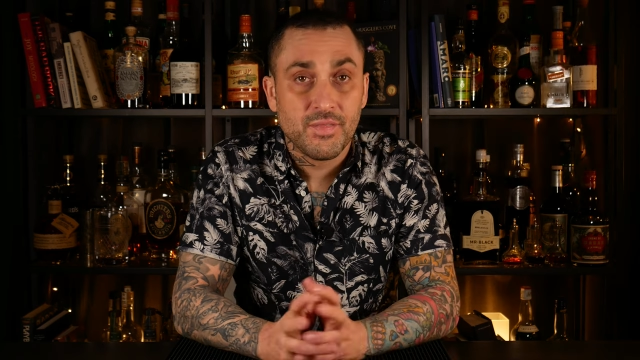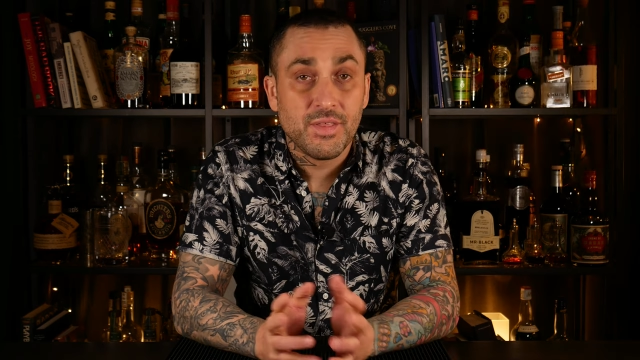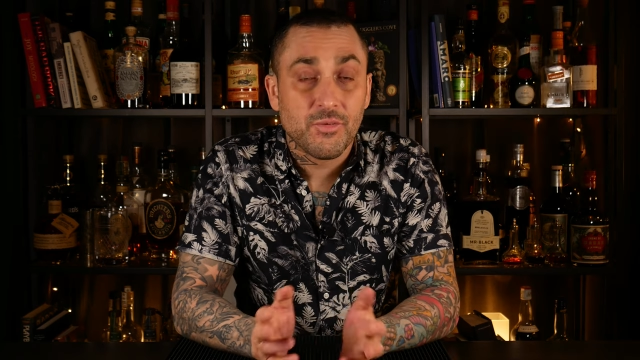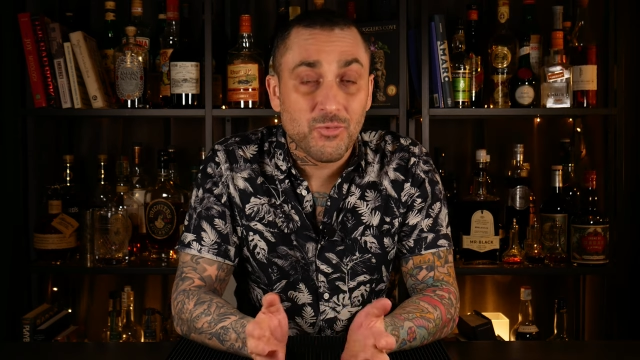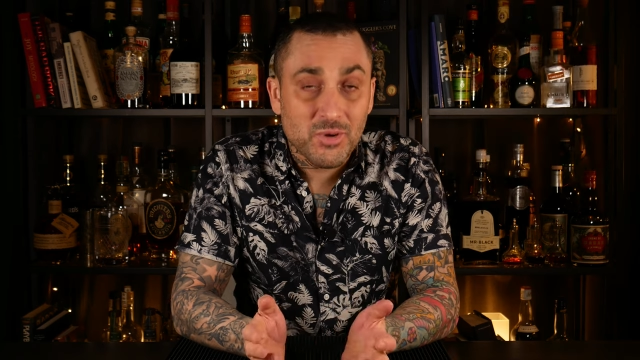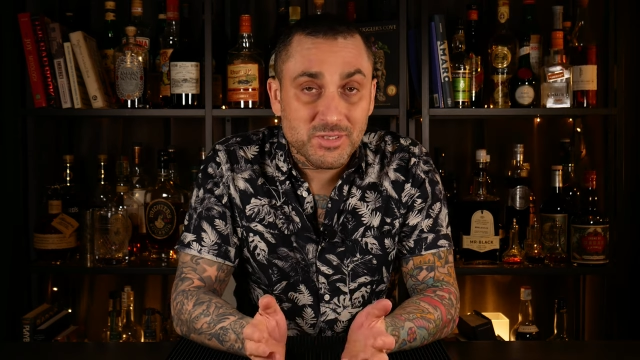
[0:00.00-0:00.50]

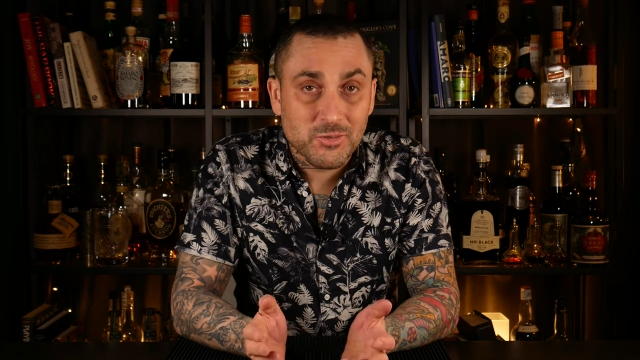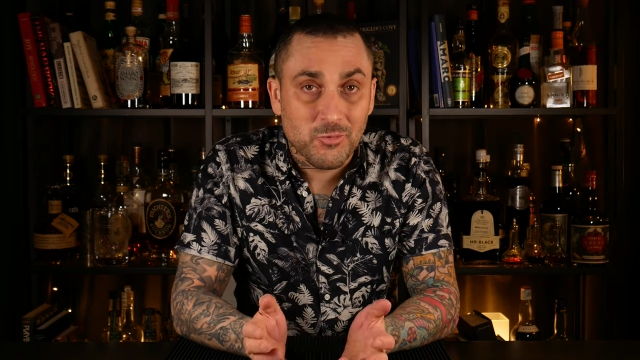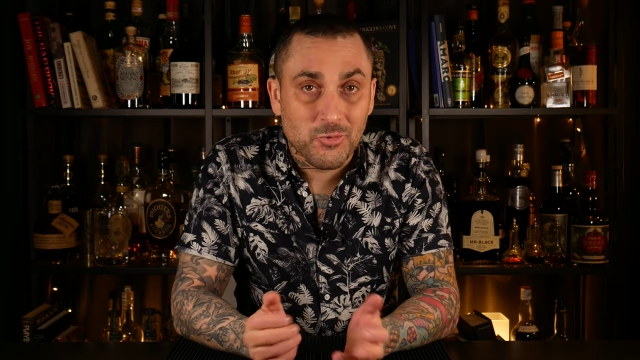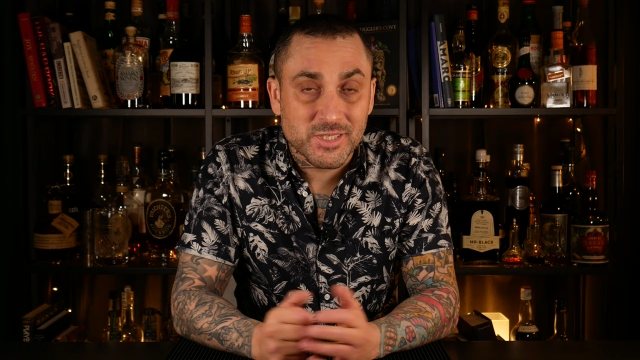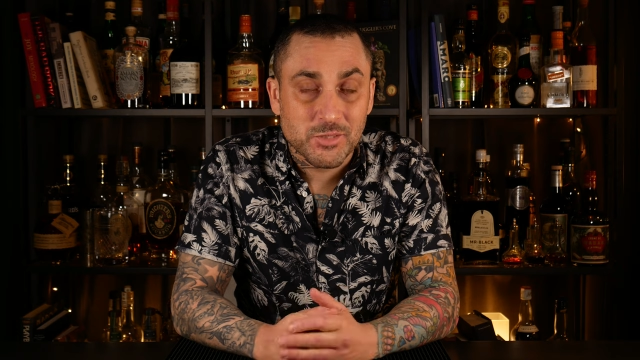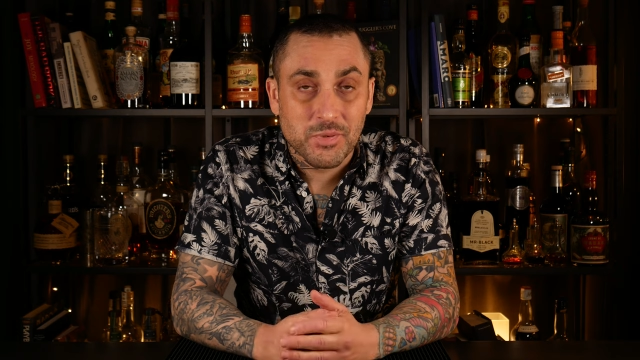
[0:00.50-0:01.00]
The original
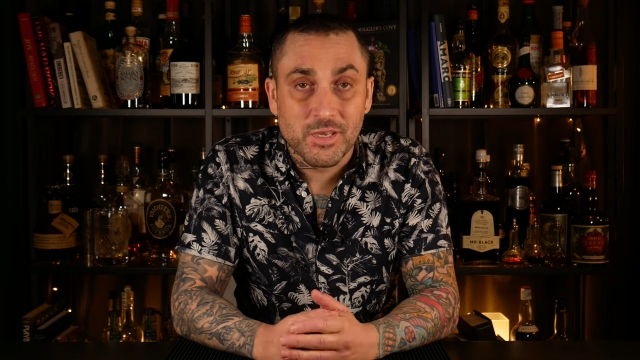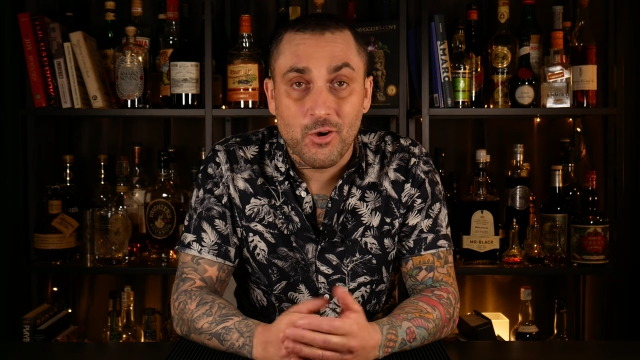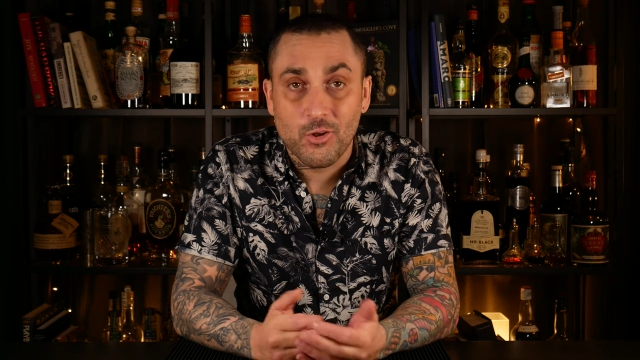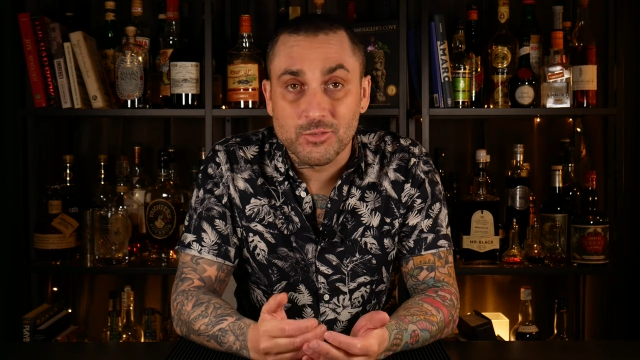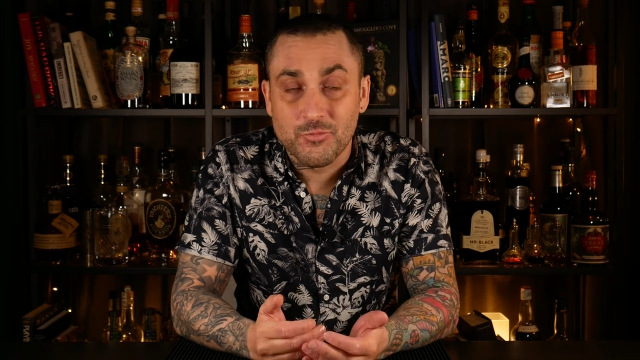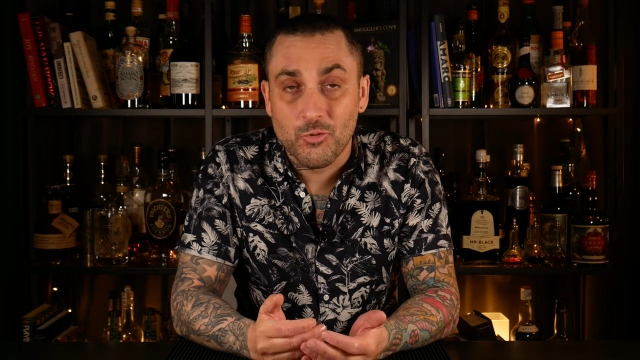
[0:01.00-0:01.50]
recipe
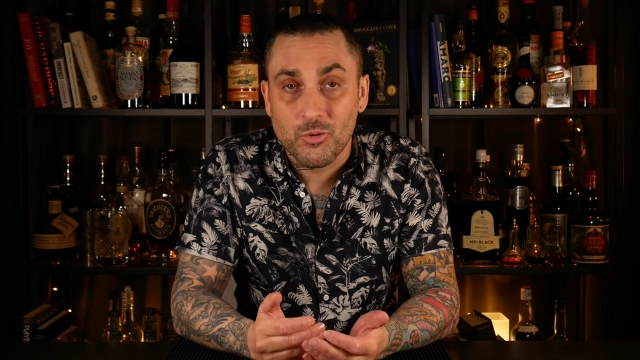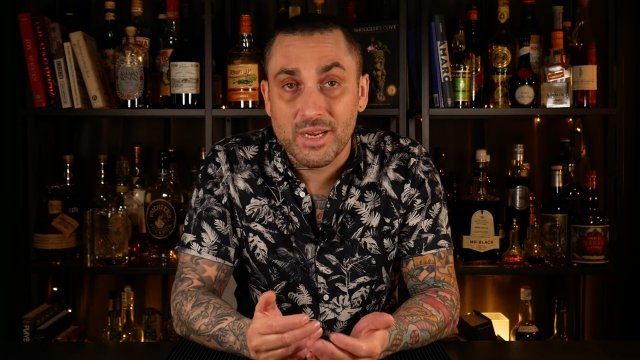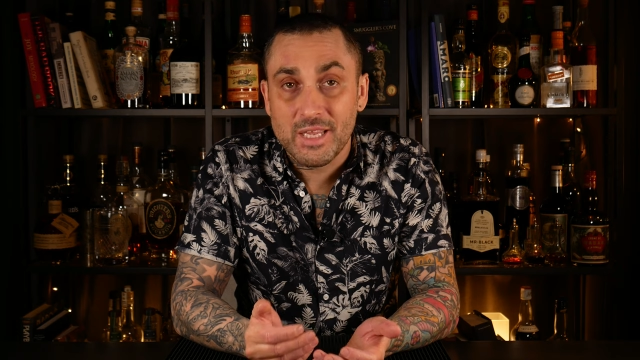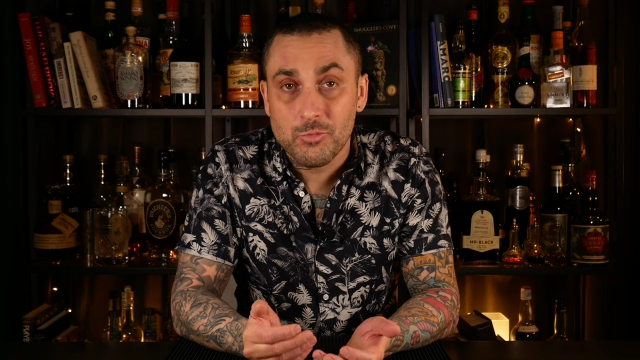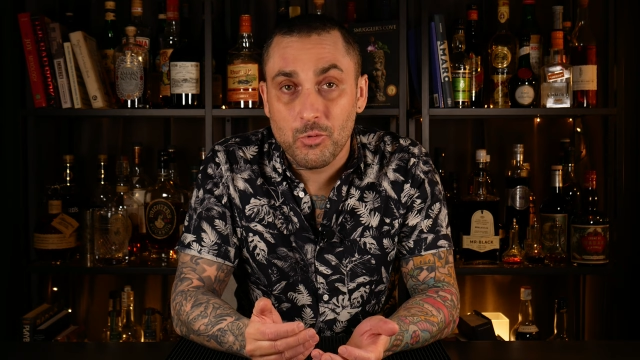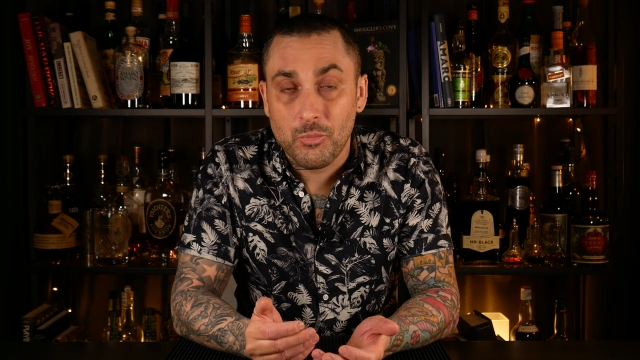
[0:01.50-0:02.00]
calls for
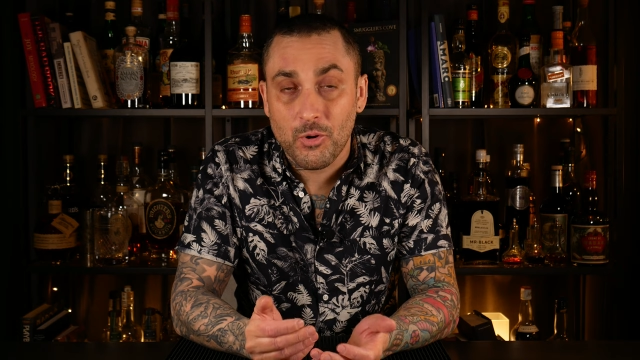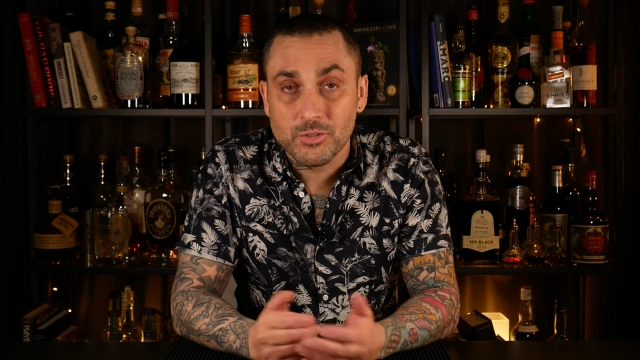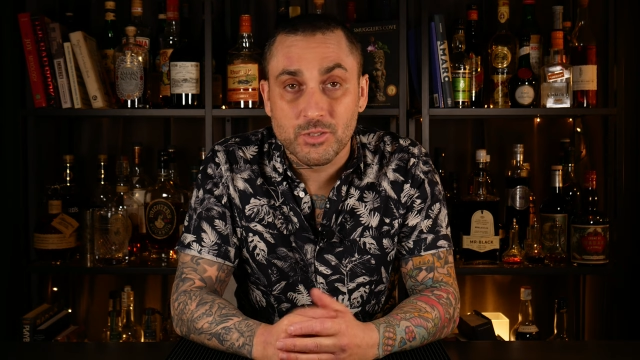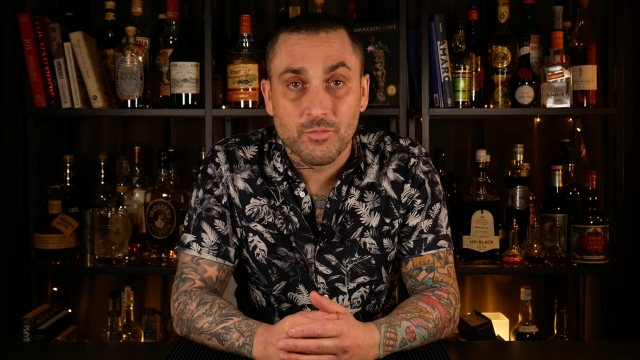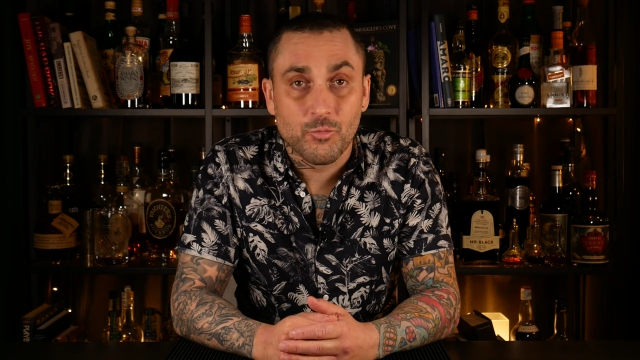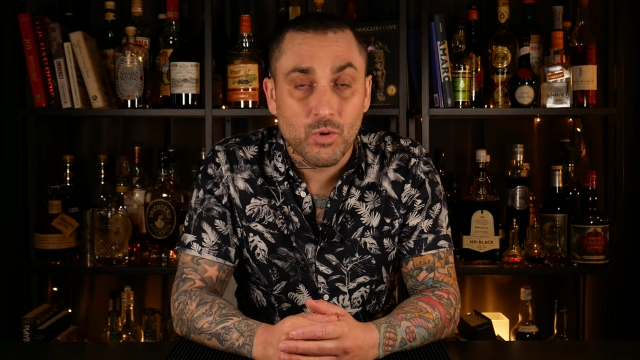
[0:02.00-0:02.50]
equal
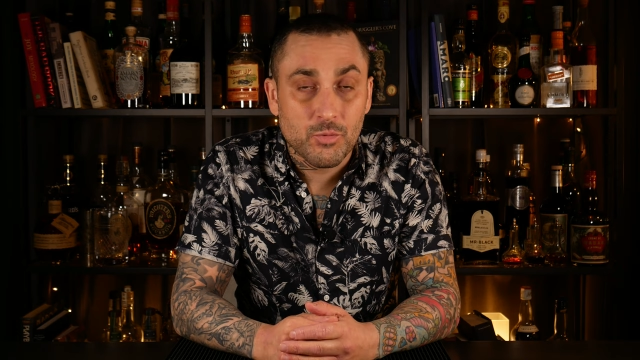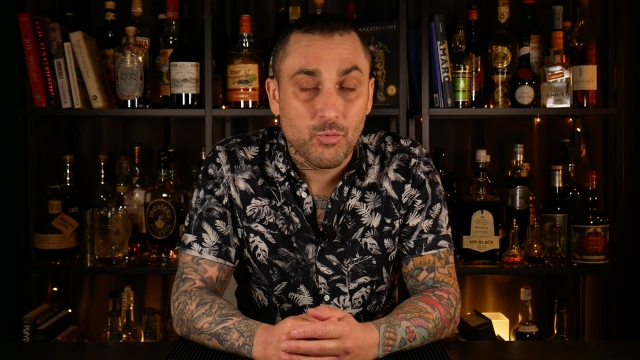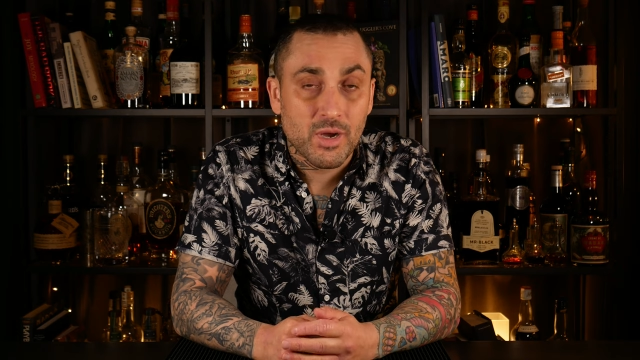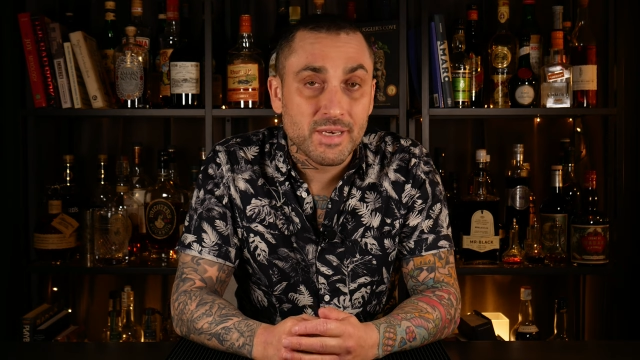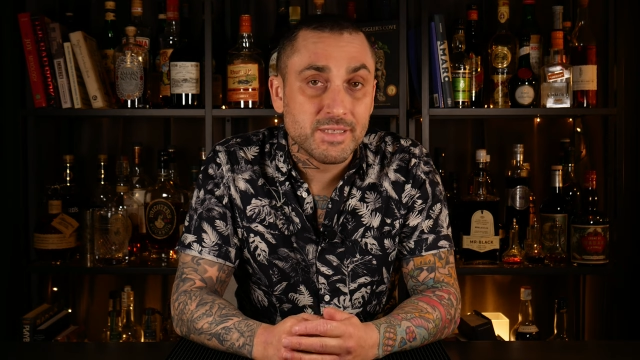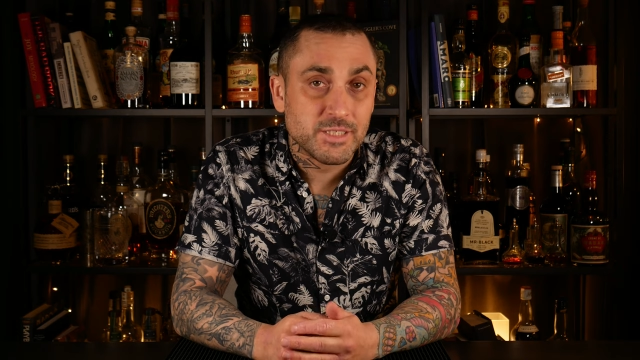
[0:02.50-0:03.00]
parts of red
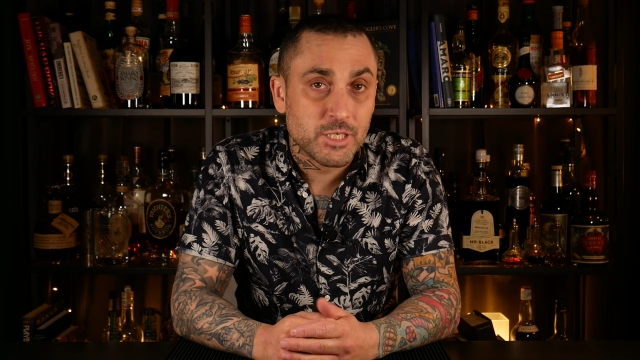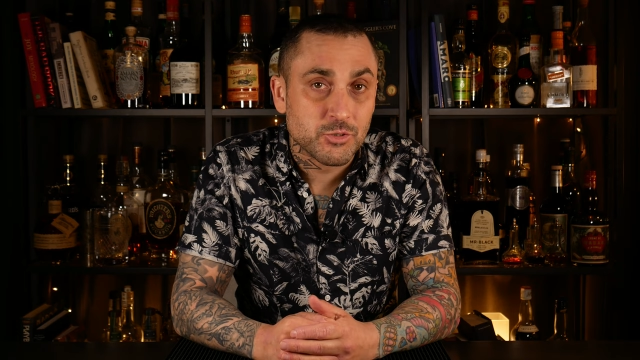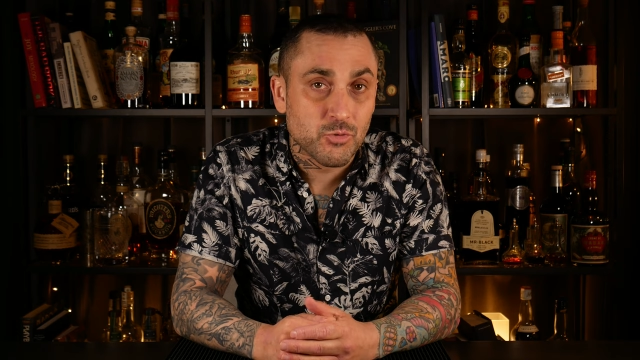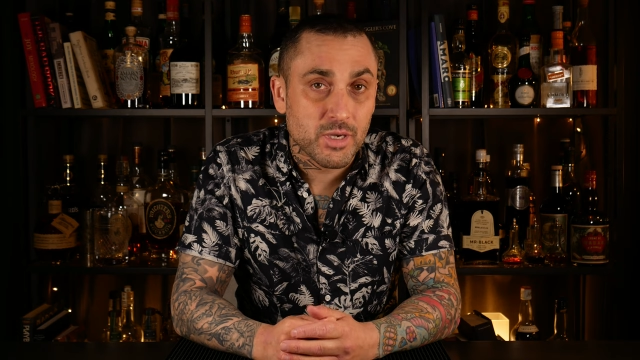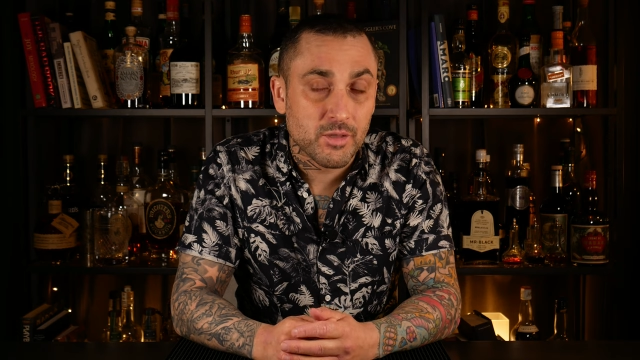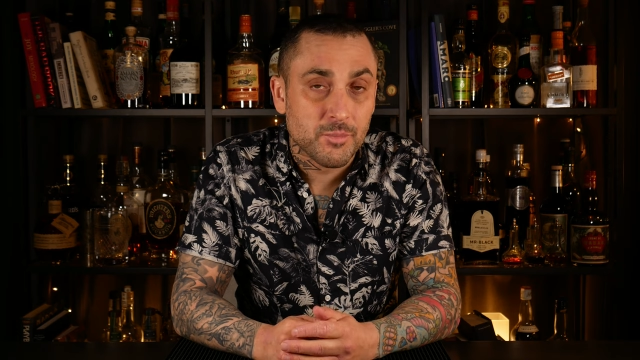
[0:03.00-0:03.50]
wine and
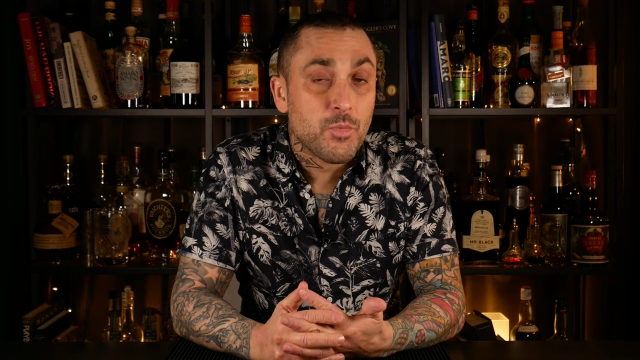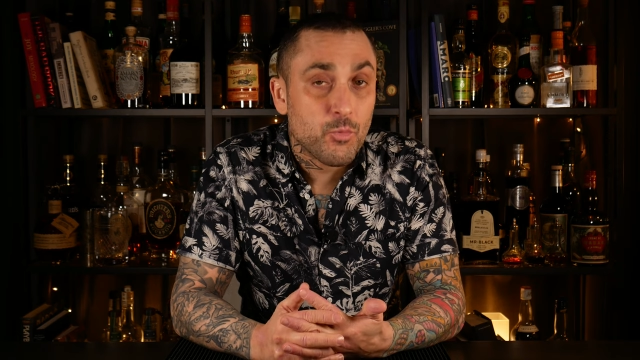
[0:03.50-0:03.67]
ginger ale,